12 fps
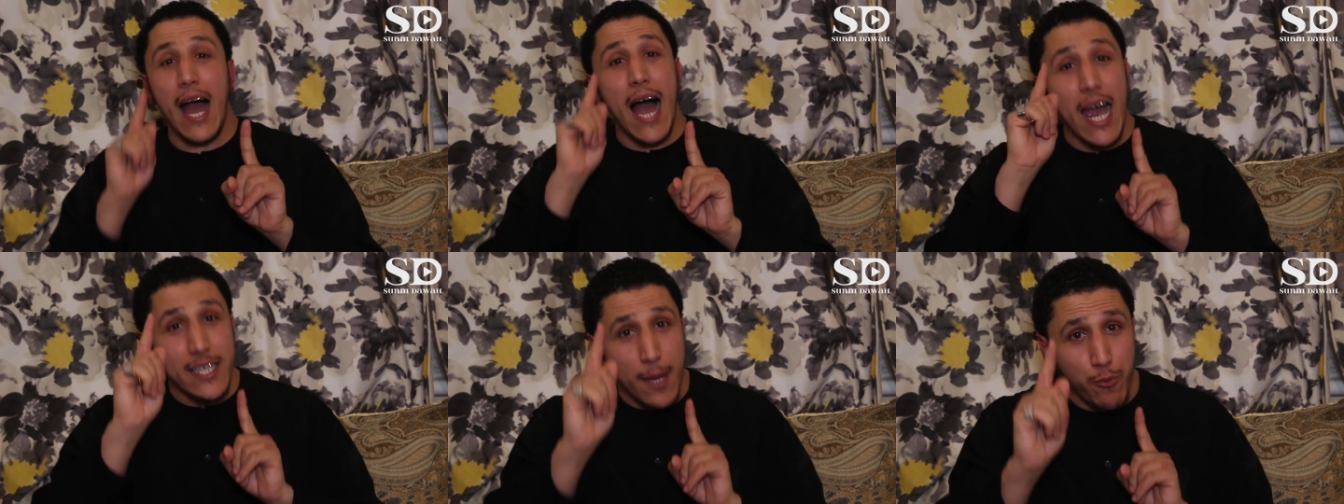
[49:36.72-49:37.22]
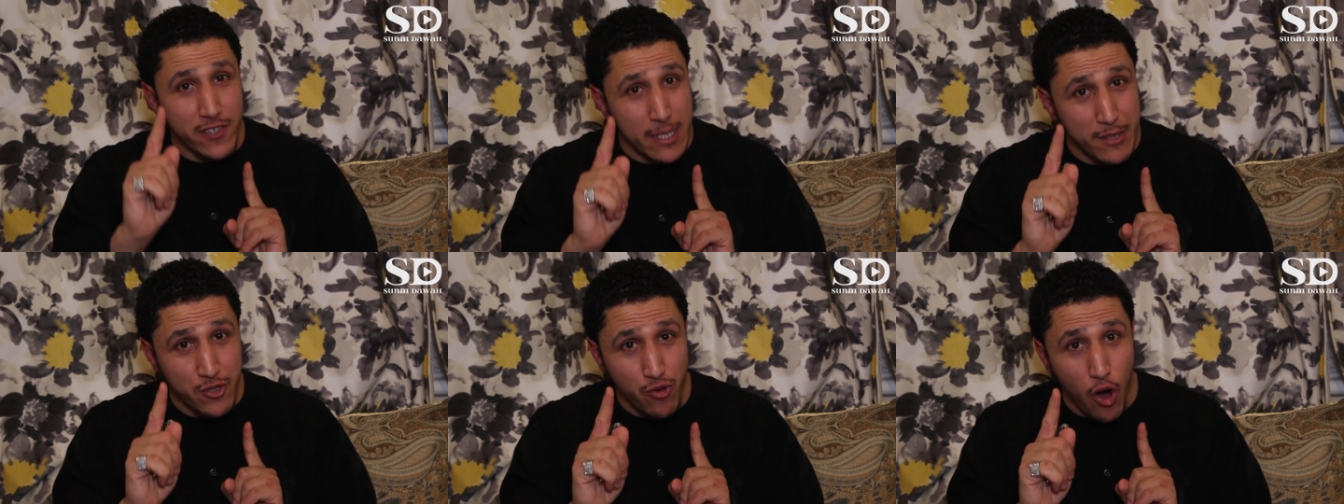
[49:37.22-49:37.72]
Either
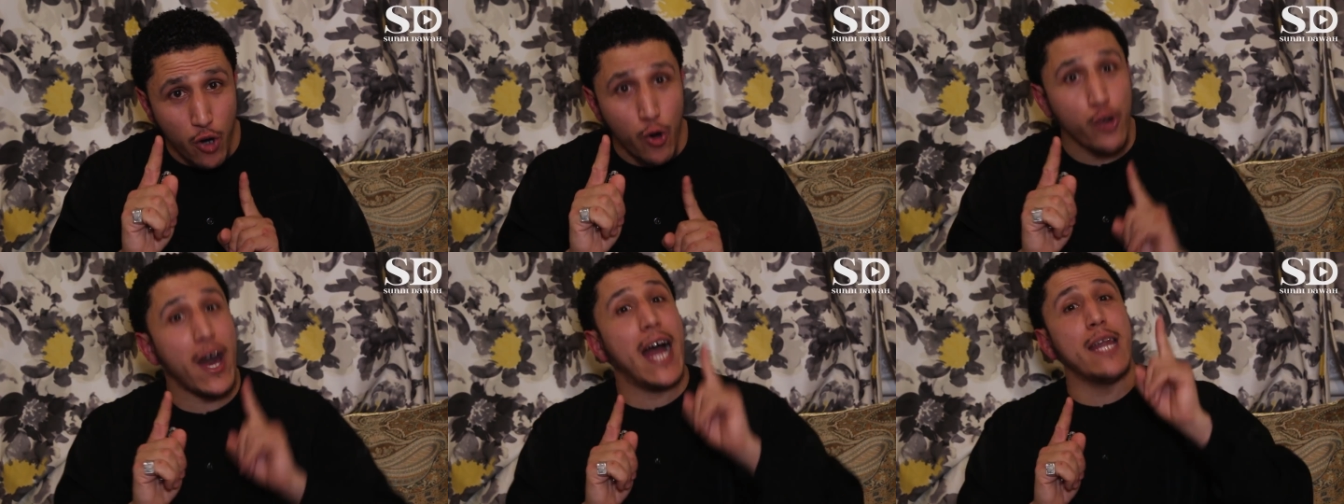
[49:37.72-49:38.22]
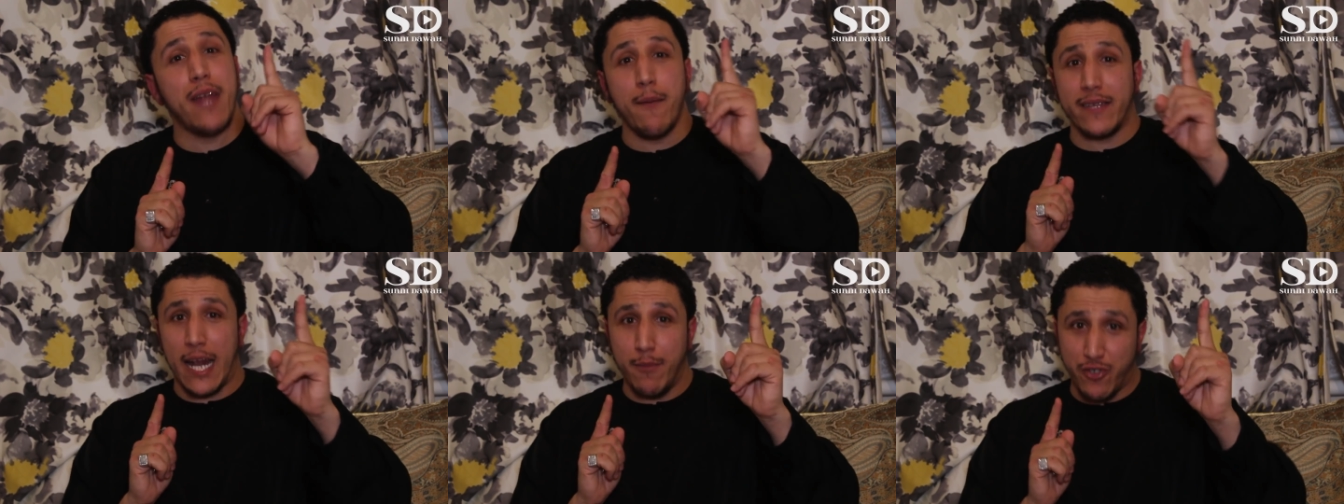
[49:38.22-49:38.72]
Prophet is wrong or Ali bin
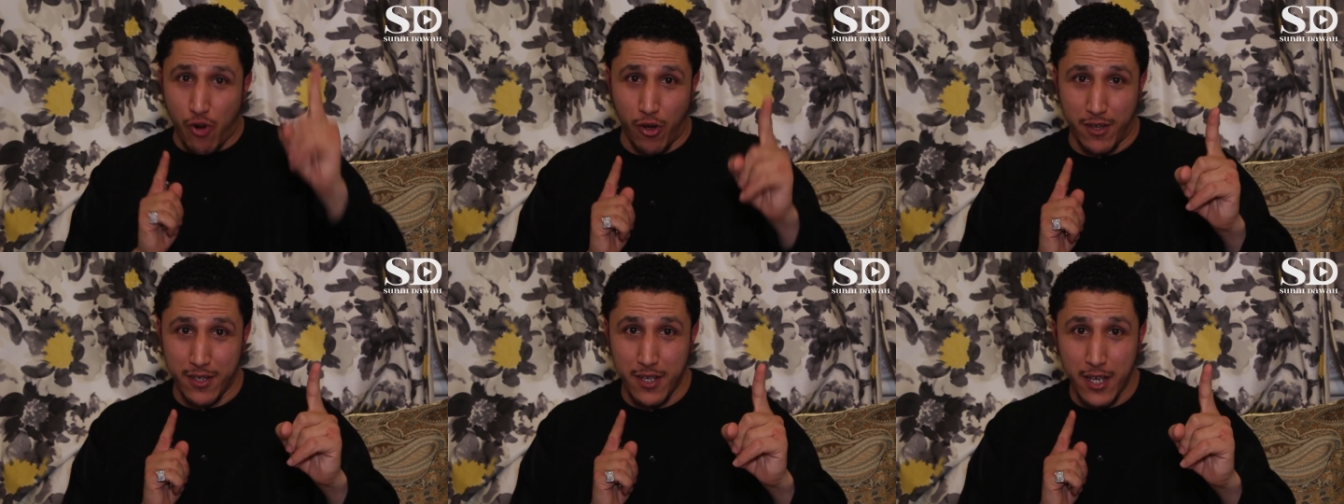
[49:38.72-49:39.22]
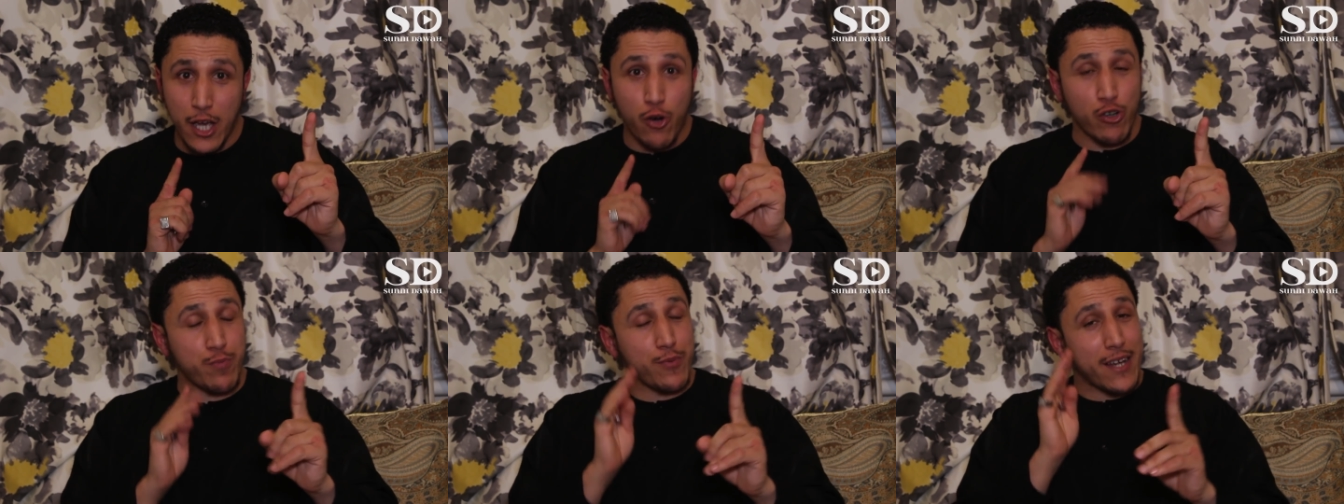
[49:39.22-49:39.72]
Abi Talib is wrong.
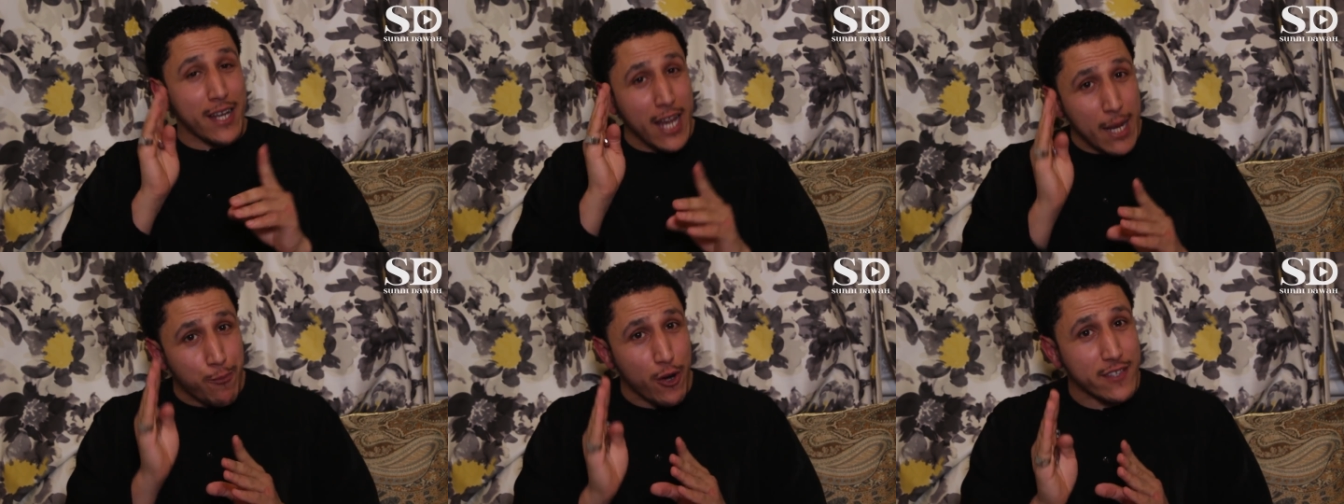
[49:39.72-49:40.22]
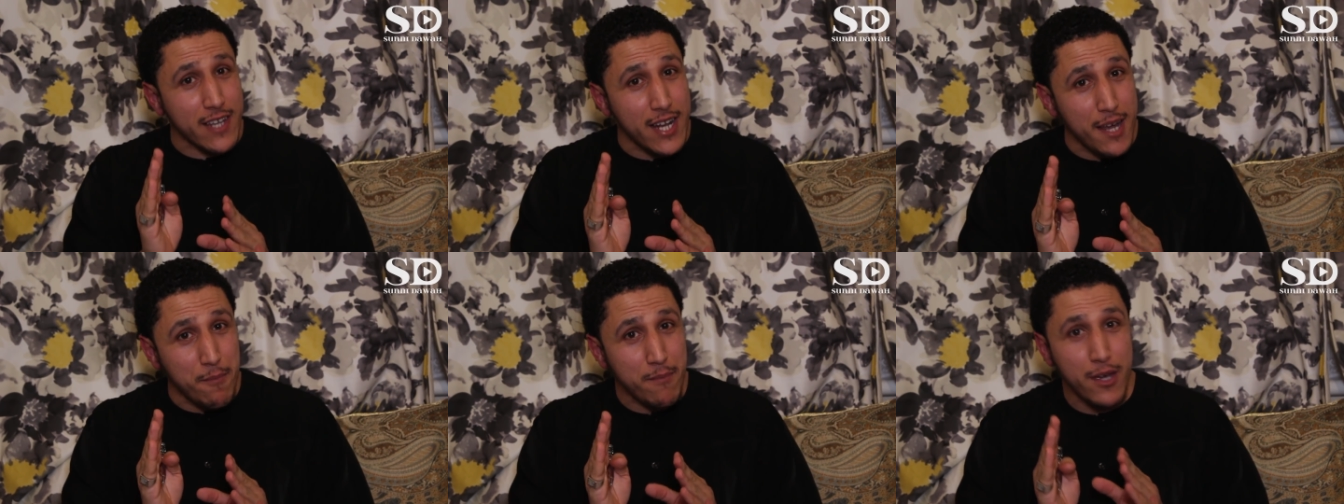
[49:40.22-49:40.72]
Because clearly
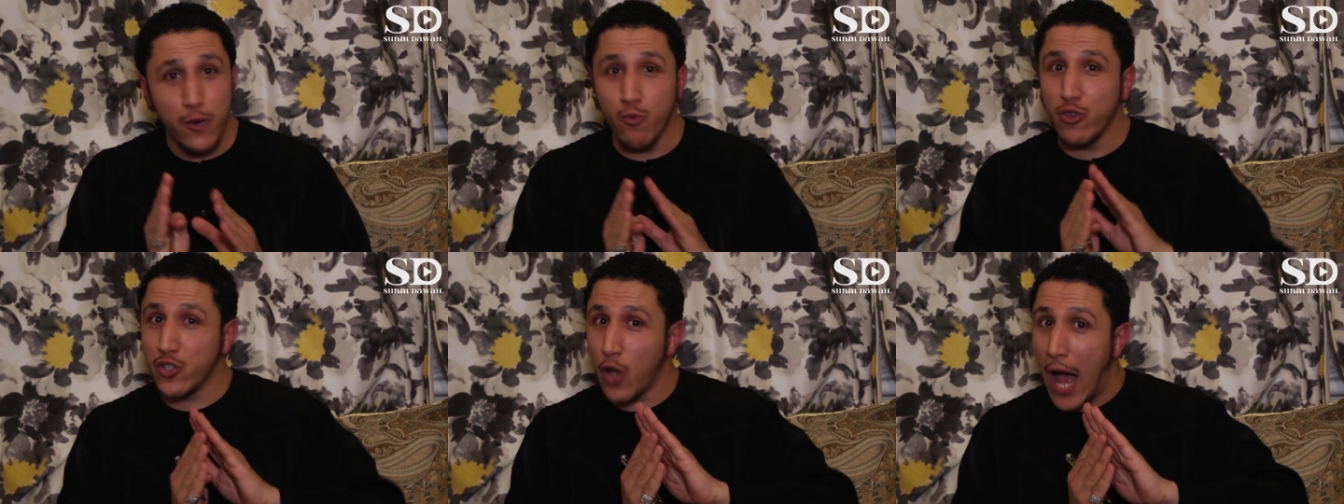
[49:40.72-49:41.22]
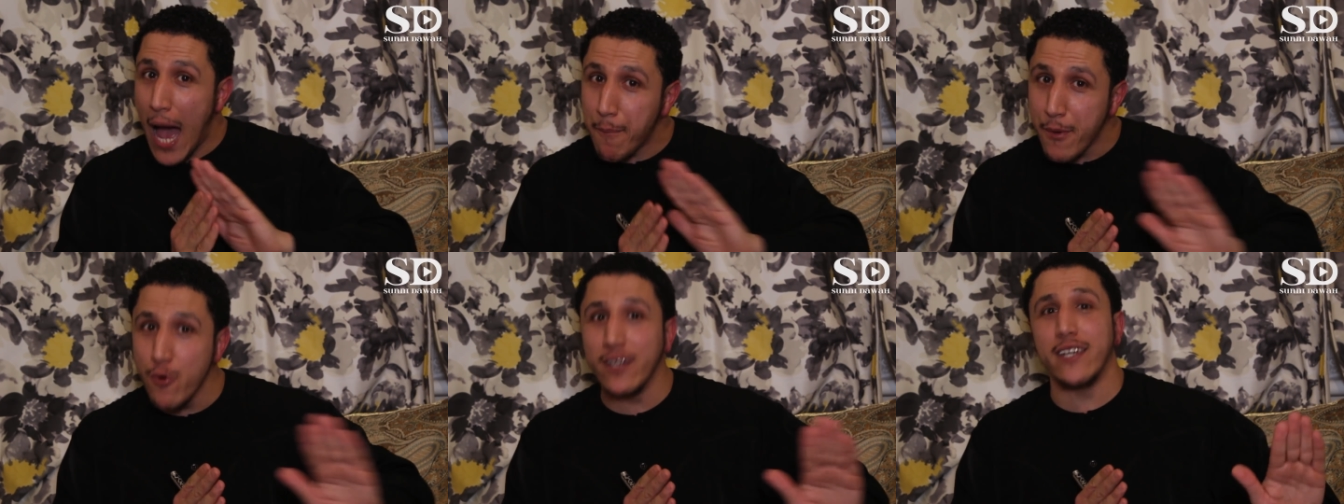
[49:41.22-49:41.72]
Prophet was not
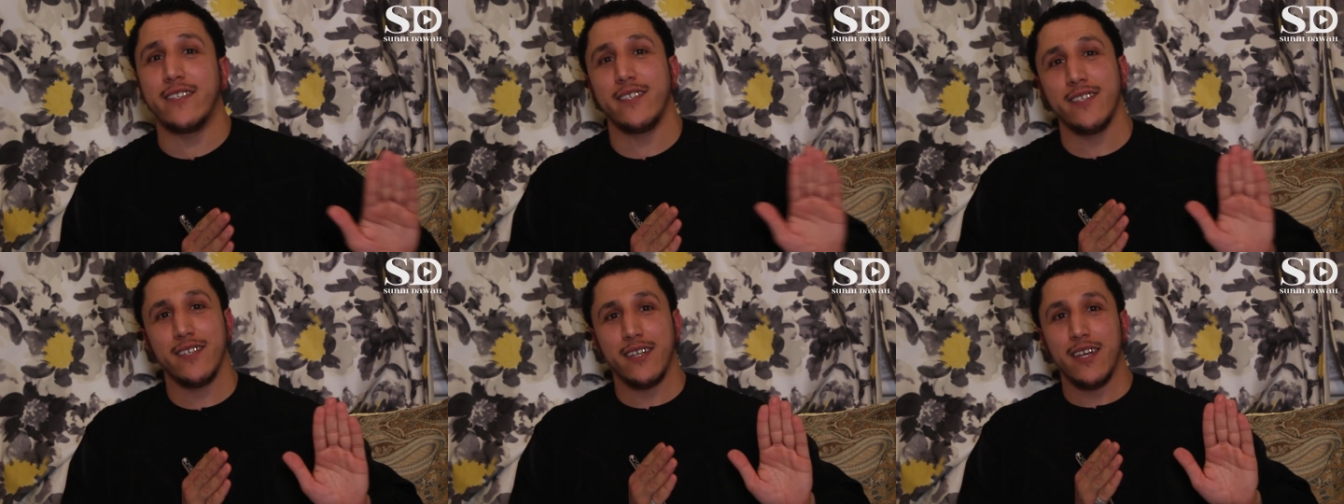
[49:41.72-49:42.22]
happy with it.